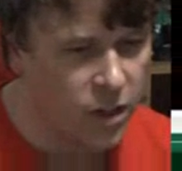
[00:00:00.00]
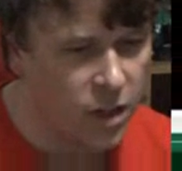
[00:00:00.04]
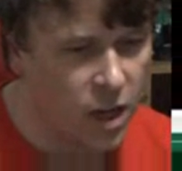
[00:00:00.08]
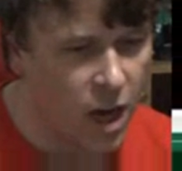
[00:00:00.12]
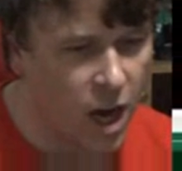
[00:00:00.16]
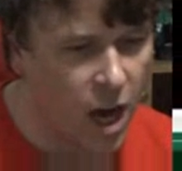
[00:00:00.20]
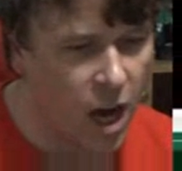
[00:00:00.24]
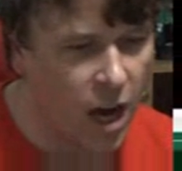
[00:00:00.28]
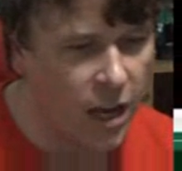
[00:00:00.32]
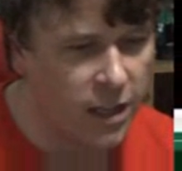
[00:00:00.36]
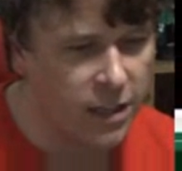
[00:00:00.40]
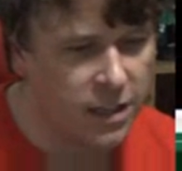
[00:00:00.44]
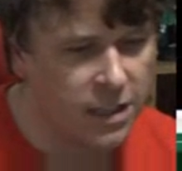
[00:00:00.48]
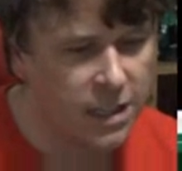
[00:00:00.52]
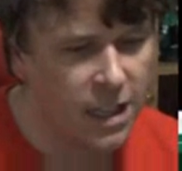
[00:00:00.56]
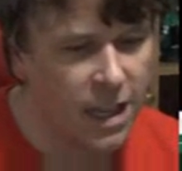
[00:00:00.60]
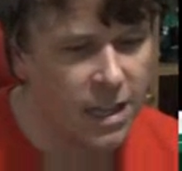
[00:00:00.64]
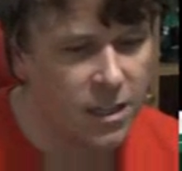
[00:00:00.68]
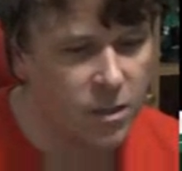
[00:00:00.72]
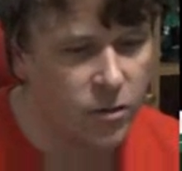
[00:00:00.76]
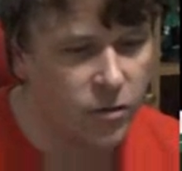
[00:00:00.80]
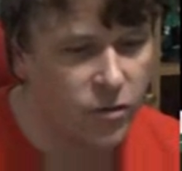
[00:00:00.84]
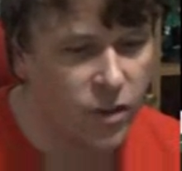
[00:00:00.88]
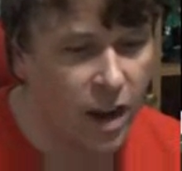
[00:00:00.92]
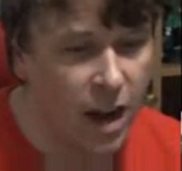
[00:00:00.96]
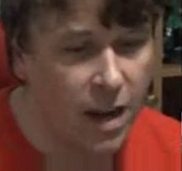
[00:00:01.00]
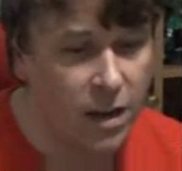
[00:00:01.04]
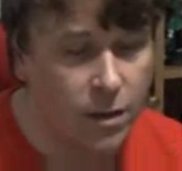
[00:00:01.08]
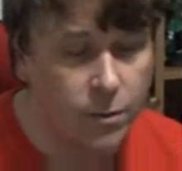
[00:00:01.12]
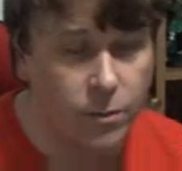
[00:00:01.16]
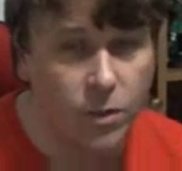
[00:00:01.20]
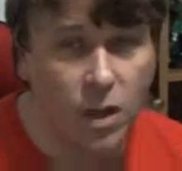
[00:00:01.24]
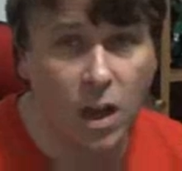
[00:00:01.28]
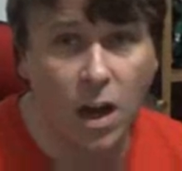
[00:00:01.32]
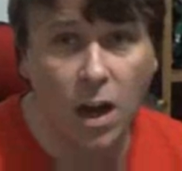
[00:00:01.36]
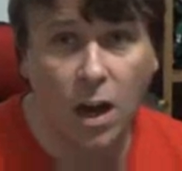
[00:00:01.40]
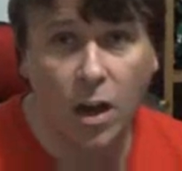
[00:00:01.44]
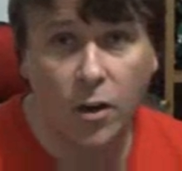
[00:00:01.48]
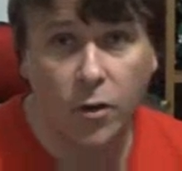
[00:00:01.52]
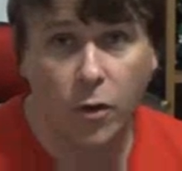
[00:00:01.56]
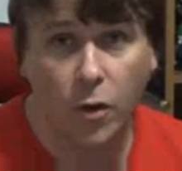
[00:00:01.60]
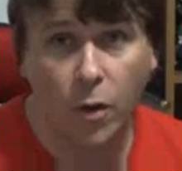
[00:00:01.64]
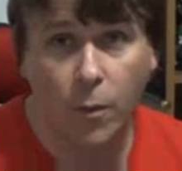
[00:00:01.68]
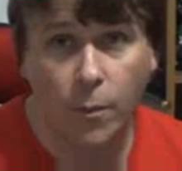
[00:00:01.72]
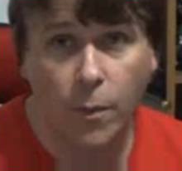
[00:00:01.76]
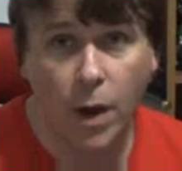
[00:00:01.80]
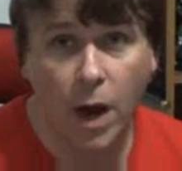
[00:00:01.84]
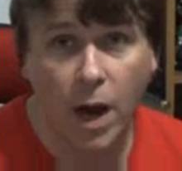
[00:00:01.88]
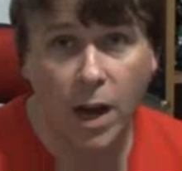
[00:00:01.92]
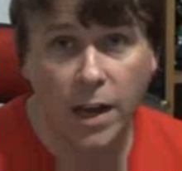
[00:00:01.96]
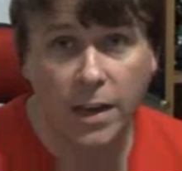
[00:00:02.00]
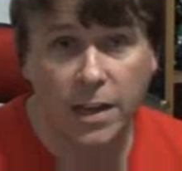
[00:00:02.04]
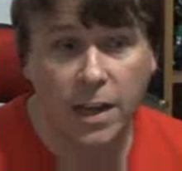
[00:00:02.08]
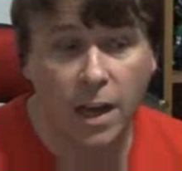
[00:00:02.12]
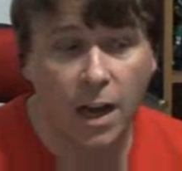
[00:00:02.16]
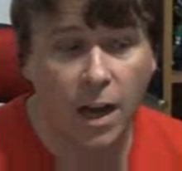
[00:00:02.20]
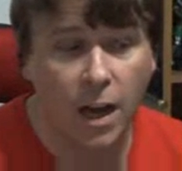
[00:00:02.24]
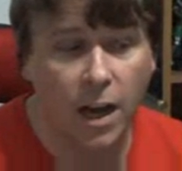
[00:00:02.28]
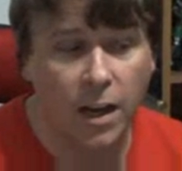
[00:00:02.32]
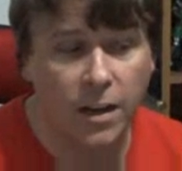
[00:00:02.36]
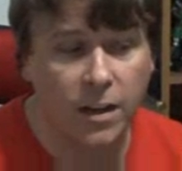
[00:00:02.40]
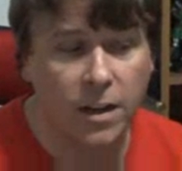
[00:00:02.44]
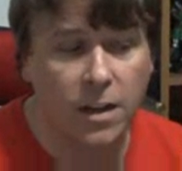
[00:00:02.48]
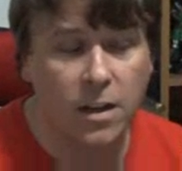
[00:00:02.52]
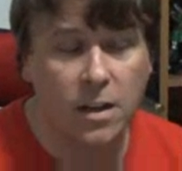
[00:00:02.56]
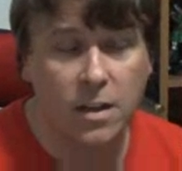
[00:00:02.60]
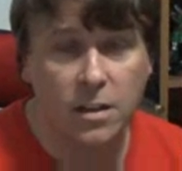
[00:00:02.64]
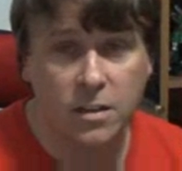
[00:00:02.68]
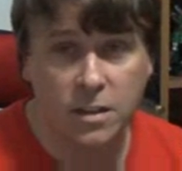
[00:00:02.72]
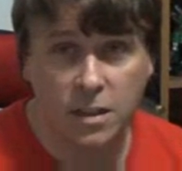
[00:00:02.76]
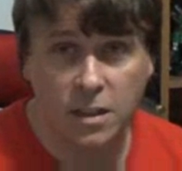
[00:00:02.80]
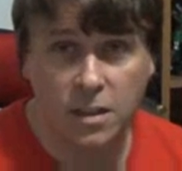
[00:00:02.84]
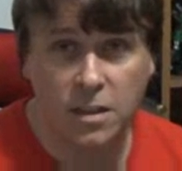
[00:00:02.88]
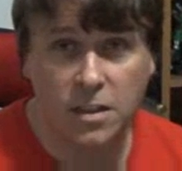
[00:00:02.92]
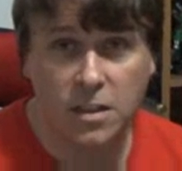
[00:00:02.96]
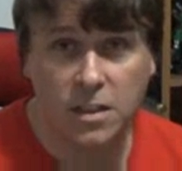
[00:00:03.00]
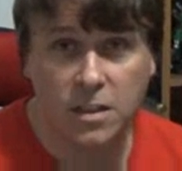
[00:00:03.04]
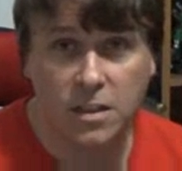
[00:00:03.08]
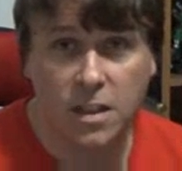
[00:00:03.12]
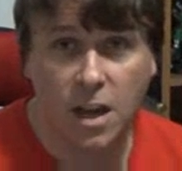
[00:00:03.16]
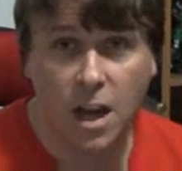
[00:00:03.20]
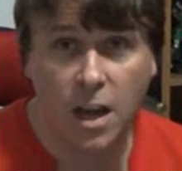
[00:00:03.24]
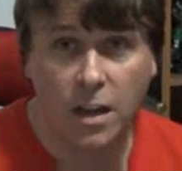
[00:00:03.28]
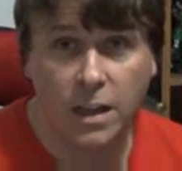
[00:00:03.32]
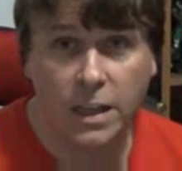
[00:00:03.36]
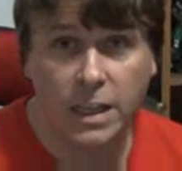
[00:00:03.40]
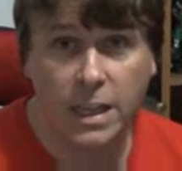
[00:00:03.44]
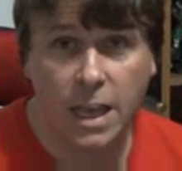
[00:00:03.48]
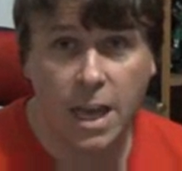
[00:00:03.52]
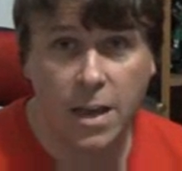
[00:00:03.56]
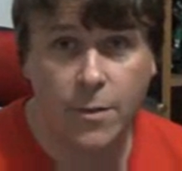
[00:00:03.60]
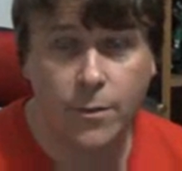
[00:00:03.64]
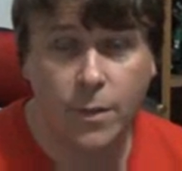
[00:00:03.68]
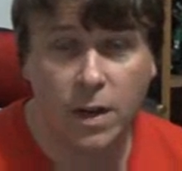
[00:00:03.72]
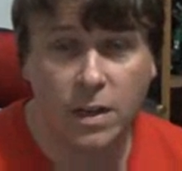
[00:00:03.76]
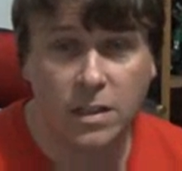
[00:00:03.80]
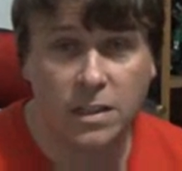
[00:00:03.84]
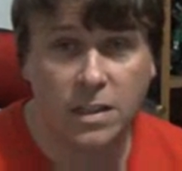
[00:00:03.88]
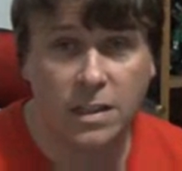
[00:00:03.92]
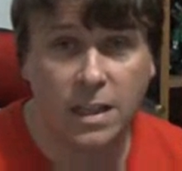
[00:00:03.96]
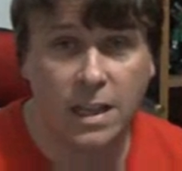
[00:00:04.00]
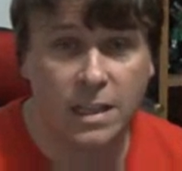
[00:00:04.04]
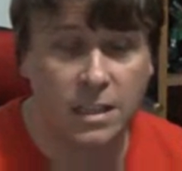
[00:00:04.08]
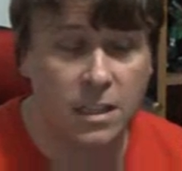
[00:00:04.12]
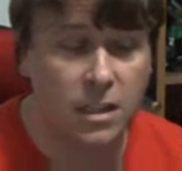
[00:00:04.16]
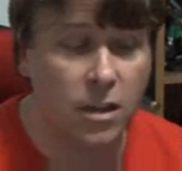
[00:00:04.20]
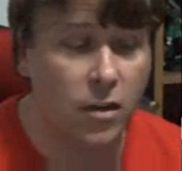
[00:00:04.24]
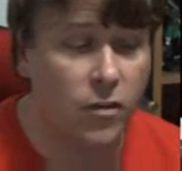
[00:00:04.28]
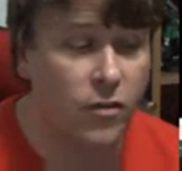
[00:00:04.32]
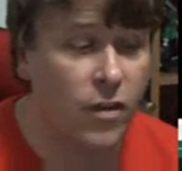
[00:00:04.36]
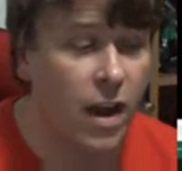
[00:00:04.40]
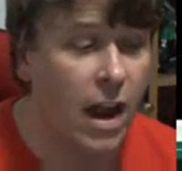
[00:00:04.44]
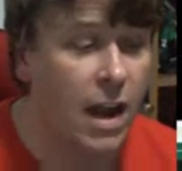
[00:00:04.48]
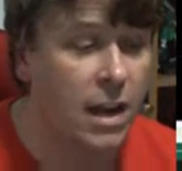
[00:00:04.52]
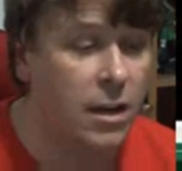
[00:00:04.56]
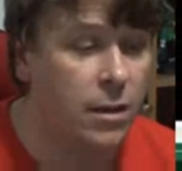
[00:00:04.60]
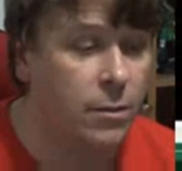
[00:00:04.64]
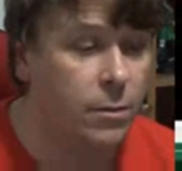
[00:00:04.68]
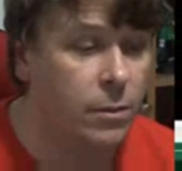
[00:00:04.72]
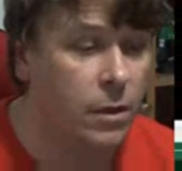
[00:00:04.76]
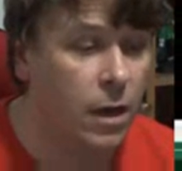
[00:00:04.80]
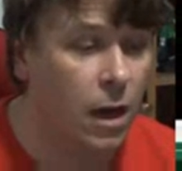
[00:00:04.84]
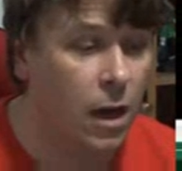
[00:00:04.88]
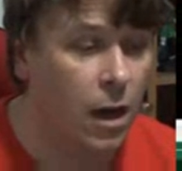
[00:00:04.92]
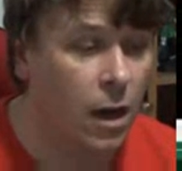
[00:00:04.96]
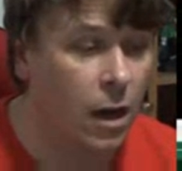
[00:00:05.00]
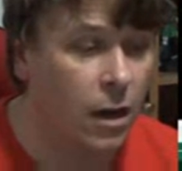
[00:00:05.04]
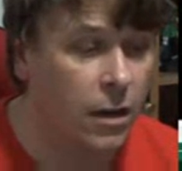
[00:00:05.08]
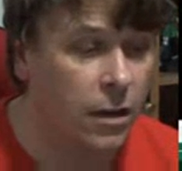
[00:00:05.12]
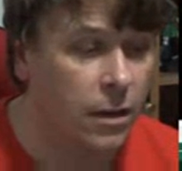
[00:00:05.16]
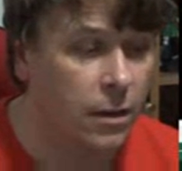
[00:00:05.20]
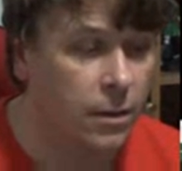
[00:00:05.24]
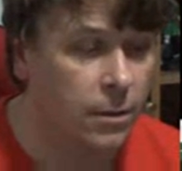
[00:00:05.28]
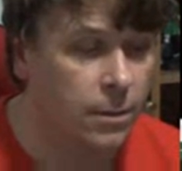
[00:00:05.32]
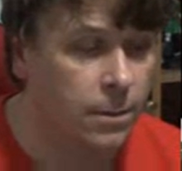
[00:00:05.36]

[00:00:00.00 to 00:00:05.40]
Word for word: 9. Select a random card or a buy card. So you're going to start the game by selecting a random card.